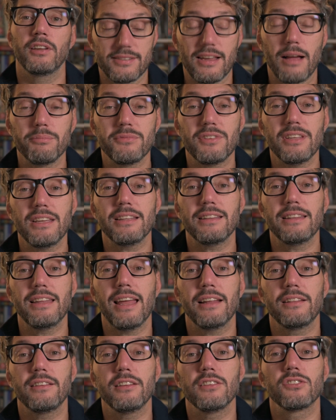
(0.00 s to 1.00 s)
something
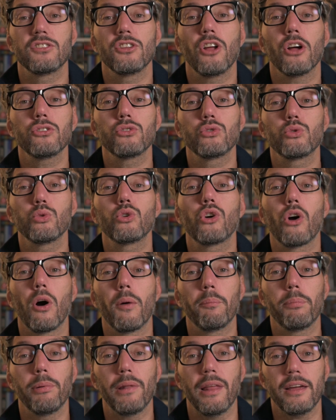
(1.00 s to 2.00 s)
that is not too
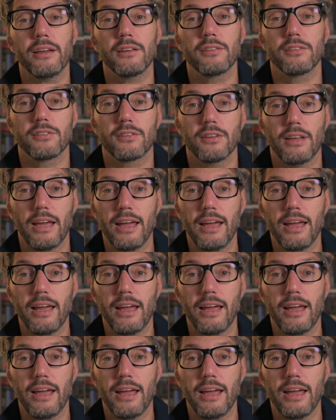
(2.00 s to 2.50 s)
complex